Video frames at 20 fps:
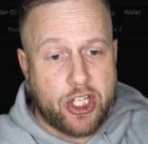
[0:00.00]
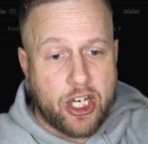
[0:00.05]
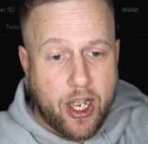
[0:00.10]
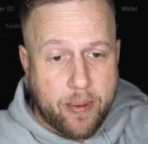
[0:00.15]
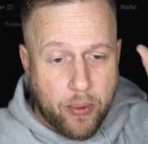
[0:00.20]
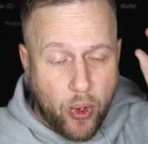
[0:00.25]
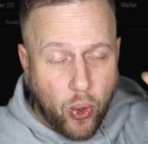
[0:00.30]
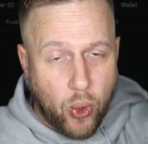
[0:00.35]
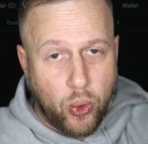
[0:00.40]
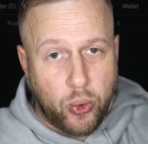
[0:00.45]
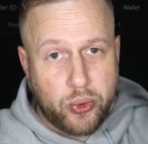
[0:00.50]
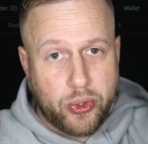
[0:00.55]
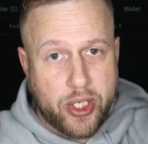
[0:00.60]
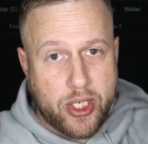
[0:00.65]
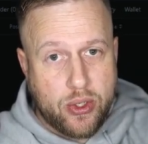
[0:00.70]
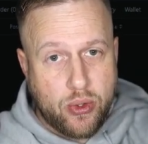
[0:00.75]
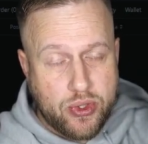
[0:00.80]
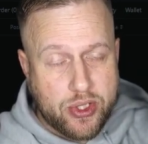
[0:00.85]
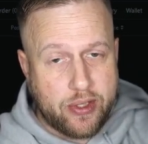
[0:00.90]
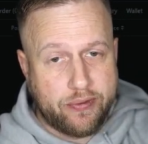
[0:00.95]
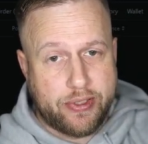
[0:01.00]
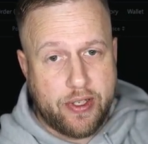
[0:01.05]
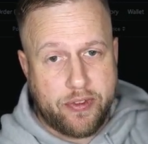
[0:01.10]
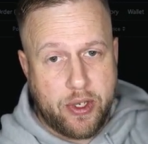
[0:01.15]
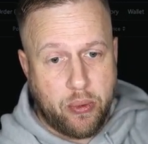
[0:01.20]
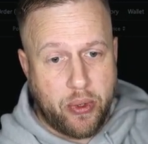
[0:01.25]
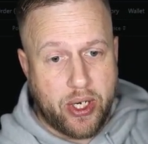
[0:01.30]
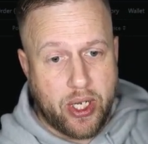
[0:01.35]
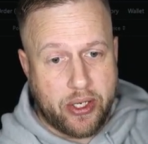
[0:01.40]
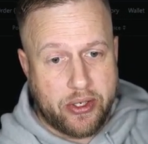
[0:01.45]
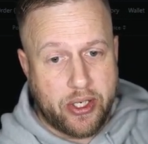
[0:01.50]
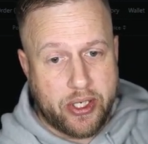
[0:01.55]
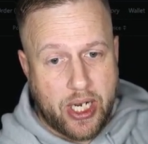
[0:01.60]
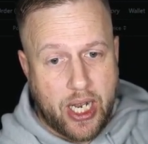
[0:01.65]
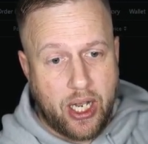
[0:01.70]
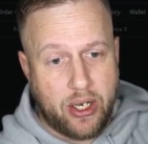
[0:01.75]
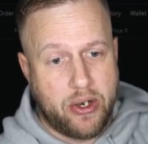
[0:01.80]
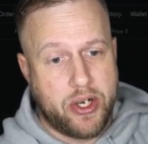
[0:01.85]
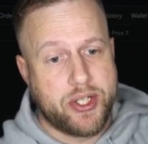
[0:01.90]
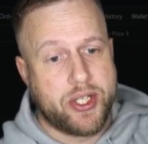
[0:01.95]
I'm only using
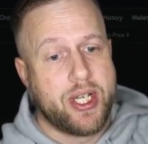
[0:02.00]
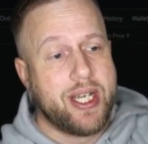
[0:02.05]
$5,100.